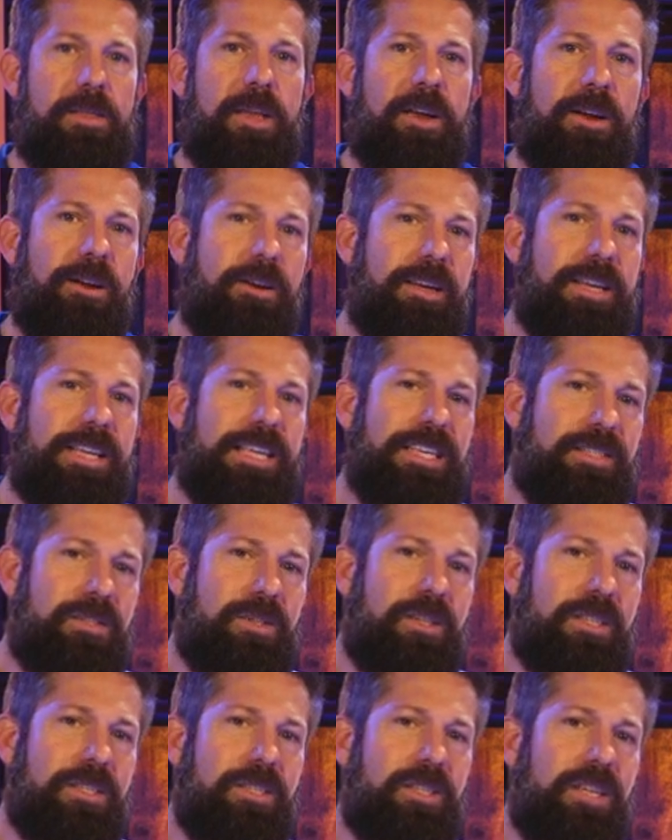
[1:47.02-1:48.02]
there
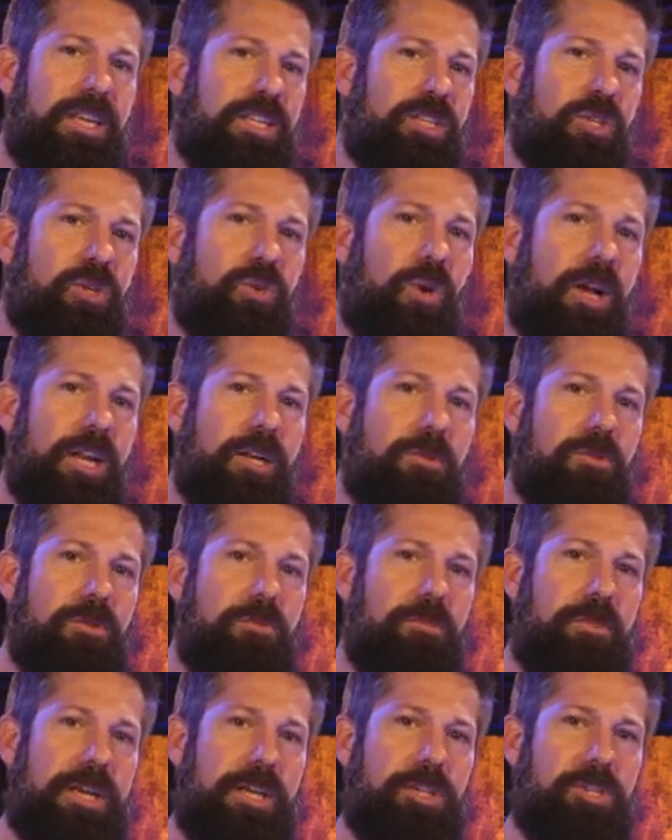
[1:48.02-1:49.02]
is this incredible
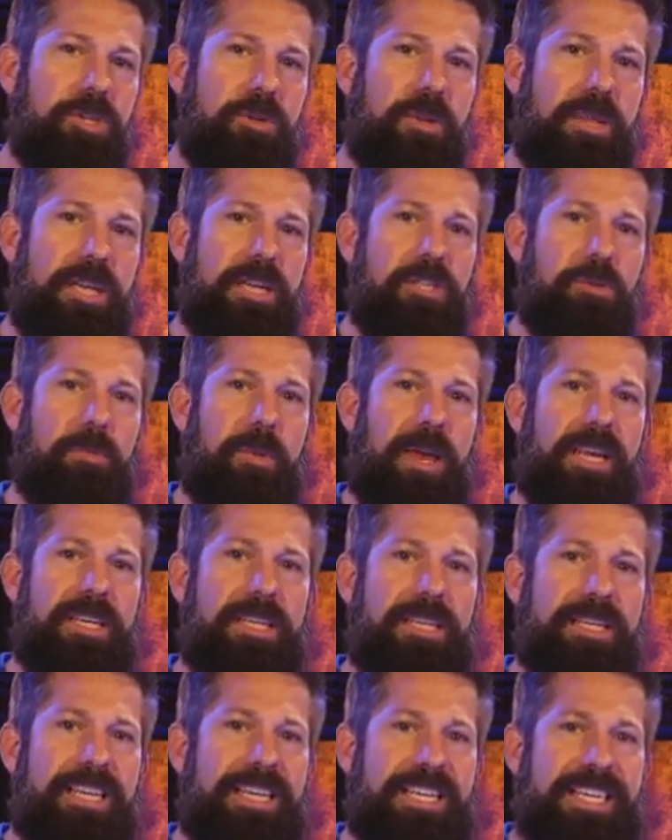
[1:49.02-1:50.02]
picture that is
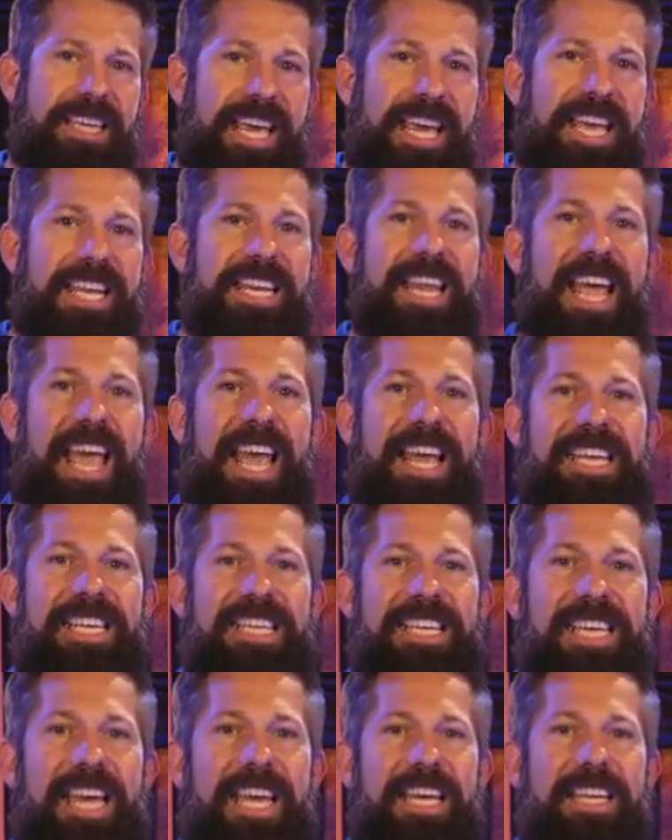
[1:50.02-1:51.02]
painted again and
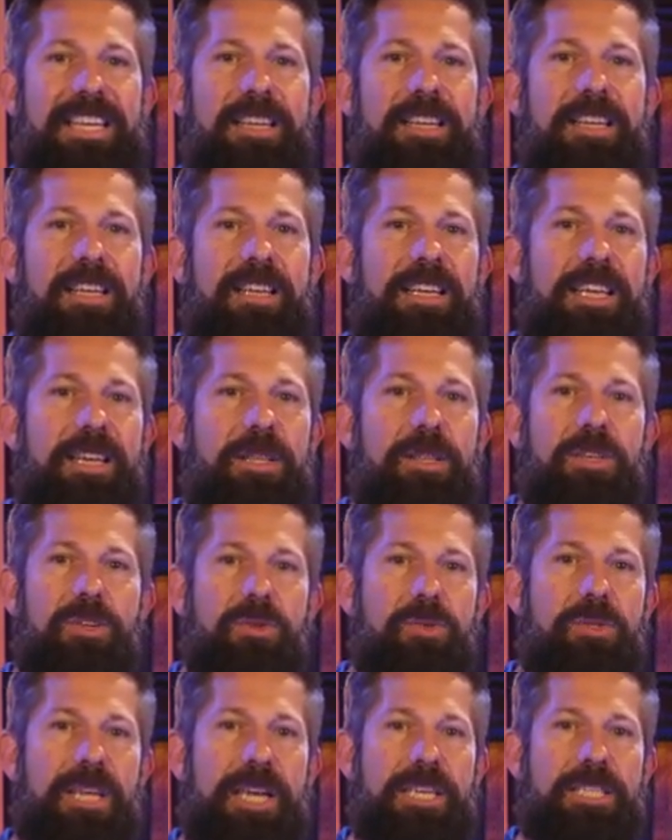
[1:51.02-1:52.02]
again in the
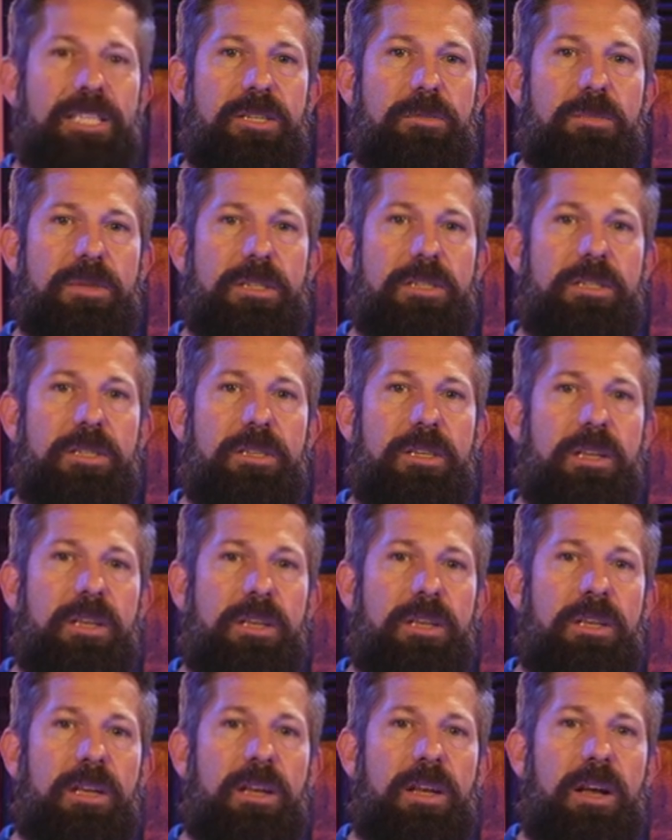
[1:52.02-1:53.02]
New Testament
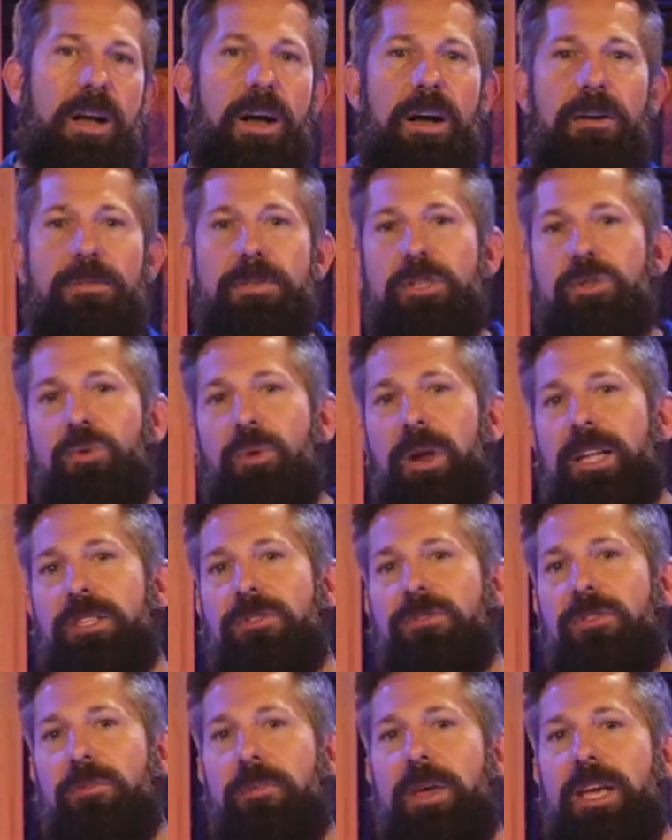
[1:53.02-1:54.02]
of the
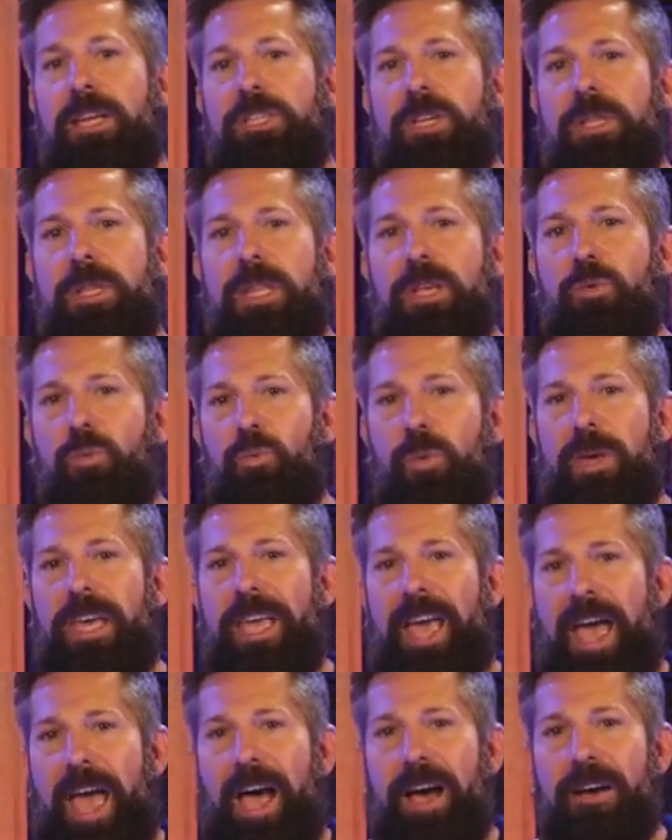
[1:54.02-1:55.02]
transformation that we
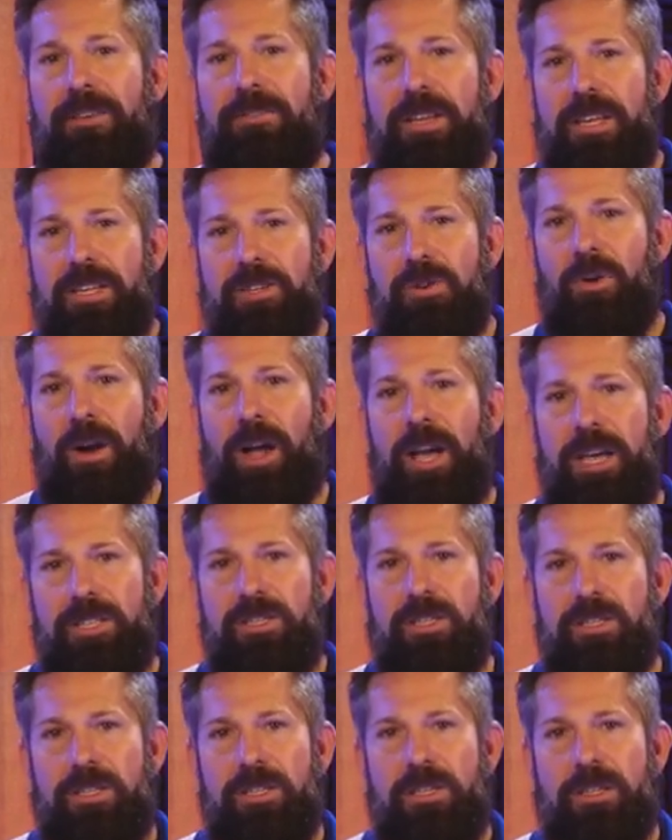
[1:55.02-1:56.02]
have in
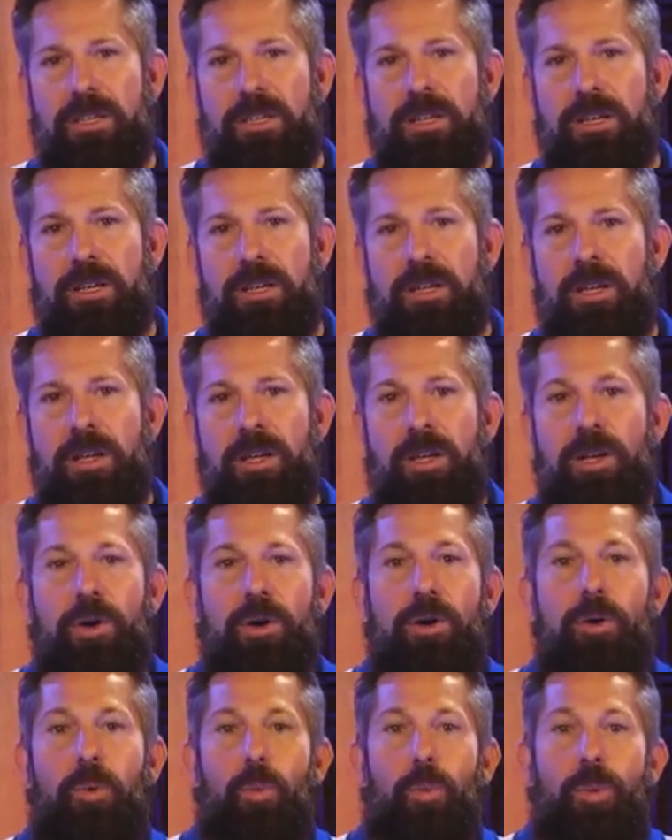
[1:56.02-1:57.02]
Christ.
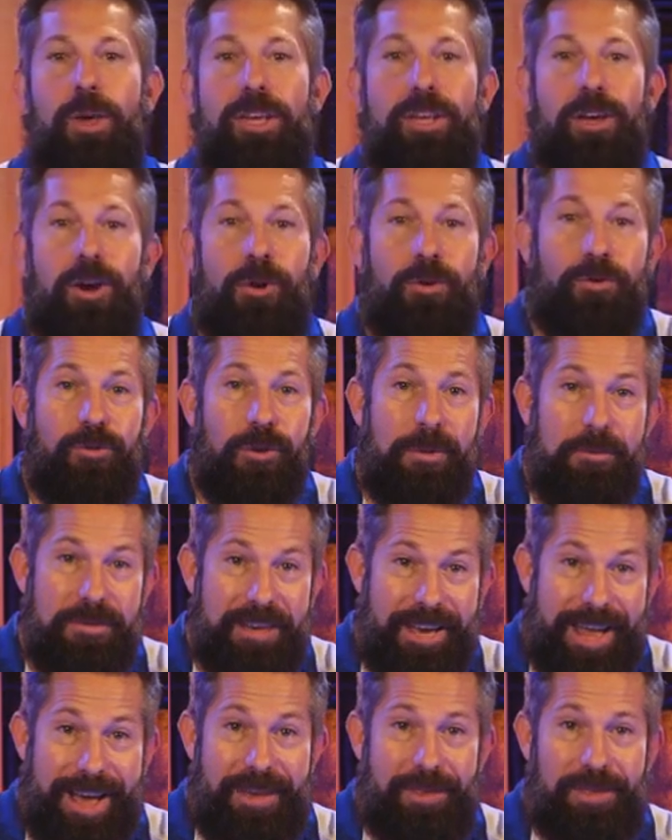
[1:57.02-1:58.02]
We go from
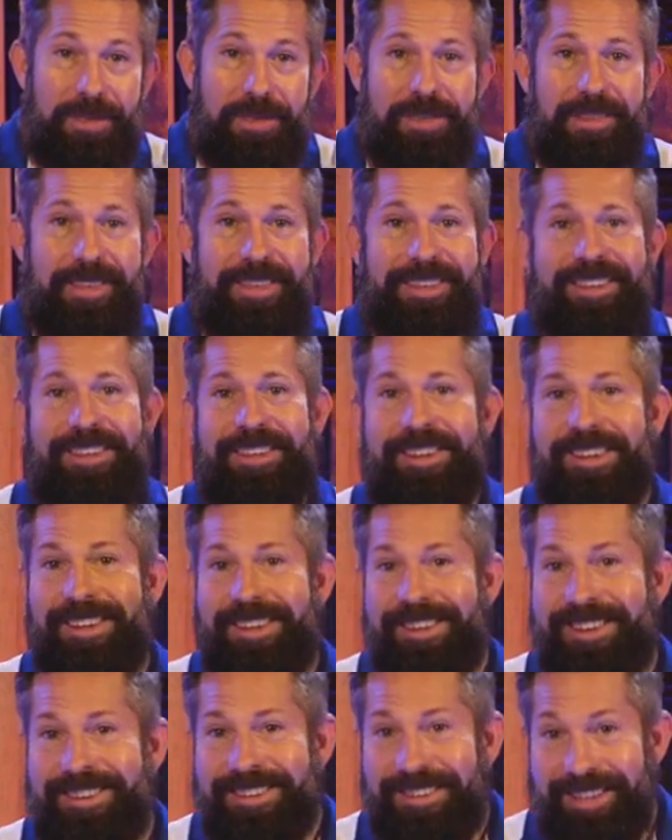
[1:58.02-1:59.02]
death
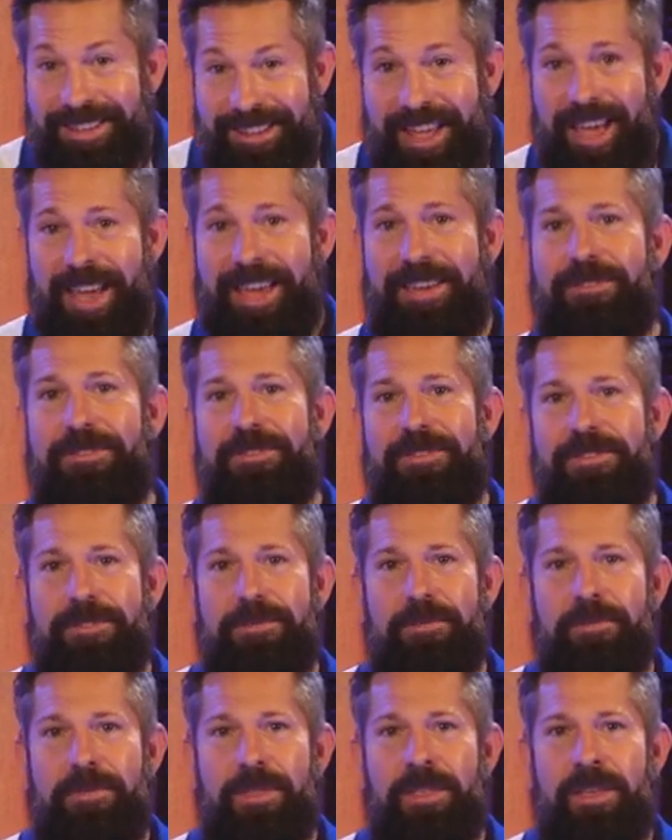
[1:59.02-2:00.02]
to life.
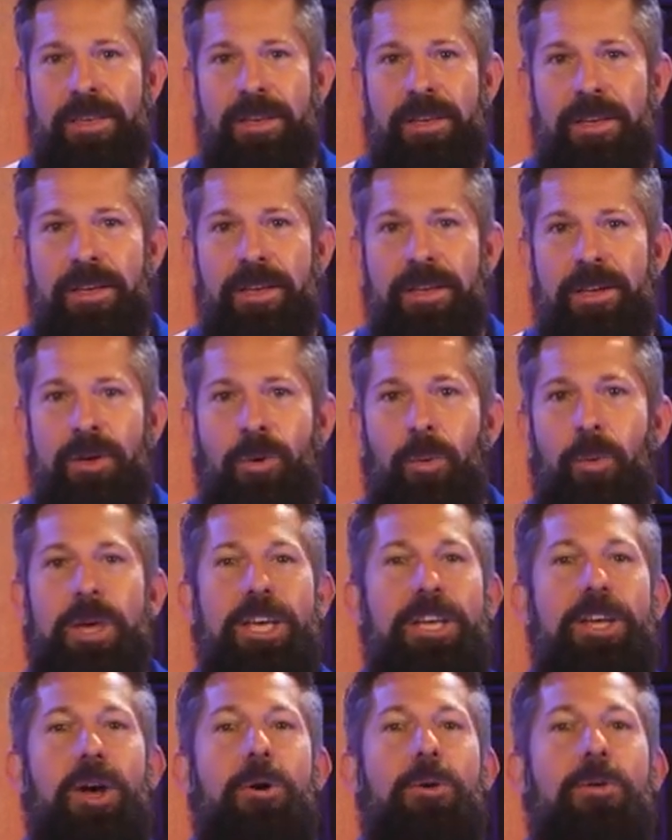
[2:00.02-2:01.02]

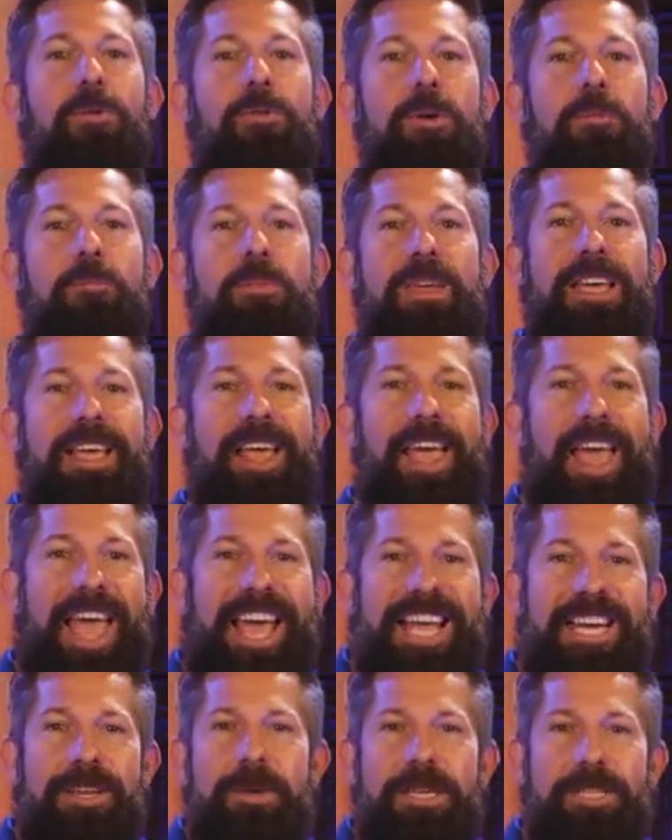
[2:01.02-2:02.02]
We go from being
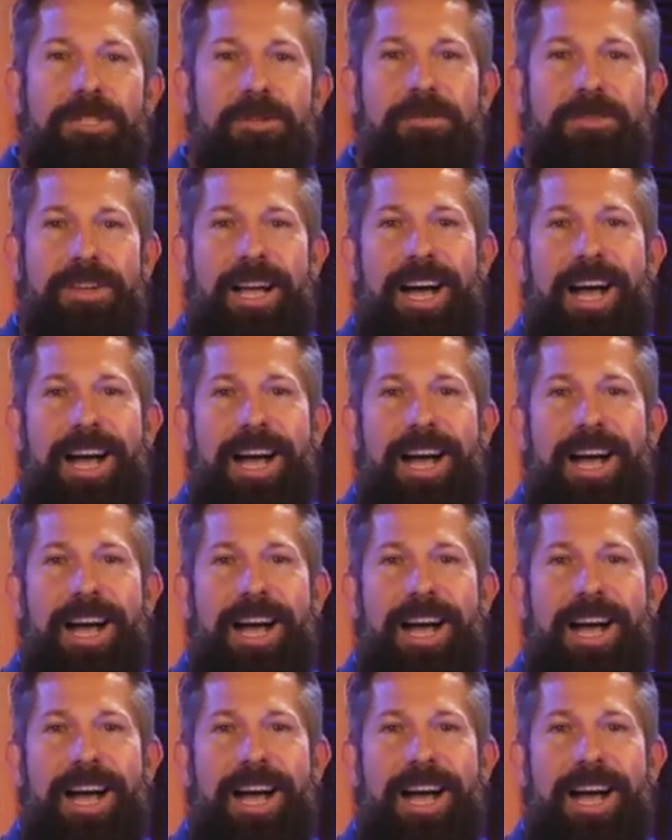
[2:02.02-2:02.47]
enemies of